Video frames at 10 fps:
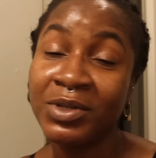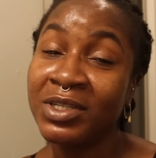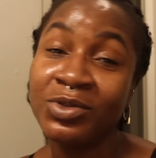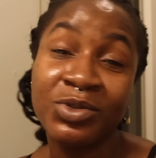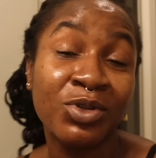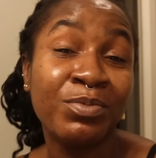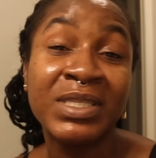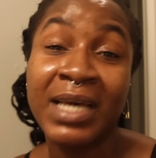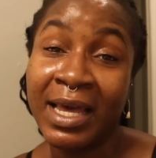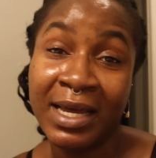you to not be
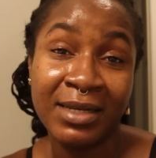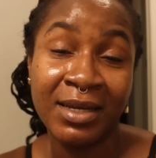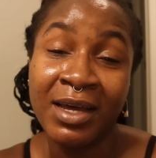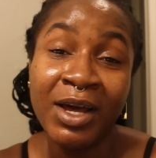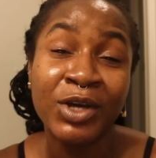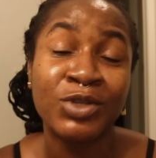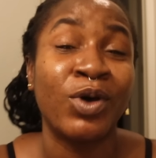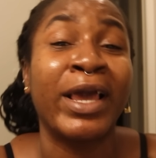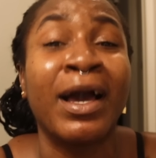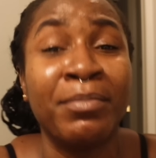tired so
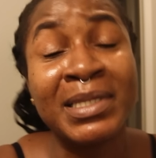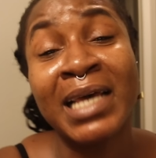I can be